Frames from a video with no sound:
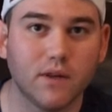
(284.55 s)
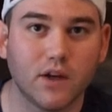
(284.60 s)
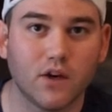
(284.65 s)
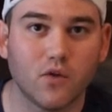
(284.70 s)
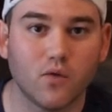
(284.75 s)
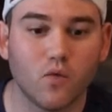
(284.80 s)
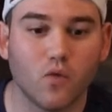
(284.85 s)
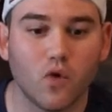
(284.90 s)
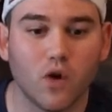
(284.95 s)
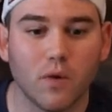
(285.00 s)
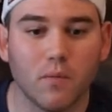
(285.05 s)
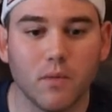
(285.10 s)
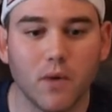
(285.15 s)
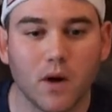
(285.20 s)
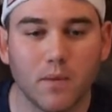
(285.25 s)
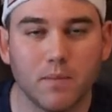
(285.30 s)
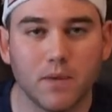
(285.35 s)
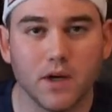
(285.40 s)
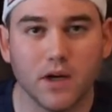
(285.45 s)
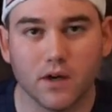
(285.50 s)
Let her warm
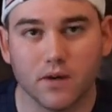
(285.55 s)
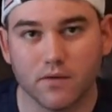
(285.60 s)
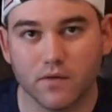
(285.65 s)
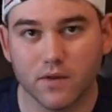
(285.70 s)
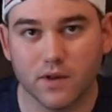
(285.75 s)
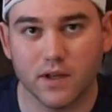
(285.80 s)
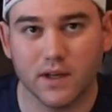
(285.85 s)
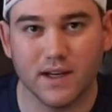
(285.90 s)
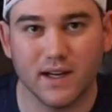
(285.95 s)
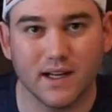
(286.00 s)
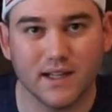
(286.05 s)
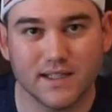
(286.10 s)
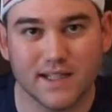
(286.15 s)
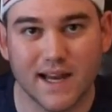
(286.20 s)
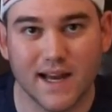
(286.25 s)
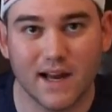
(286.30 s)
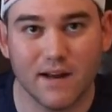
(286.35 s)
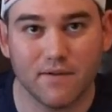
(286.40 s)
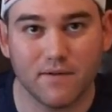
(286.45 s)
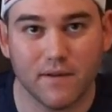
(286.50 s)
up here for the next
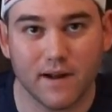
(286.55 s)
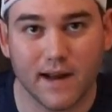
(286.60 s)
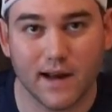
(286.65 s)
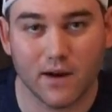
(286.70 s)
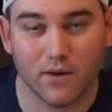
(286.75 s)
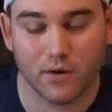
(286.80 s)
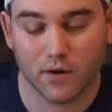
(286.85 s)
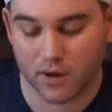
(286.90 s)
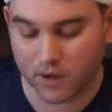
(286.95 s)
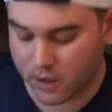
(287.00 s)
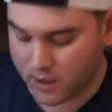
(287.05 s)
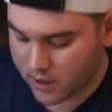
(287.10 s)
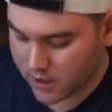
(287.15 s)
half hour.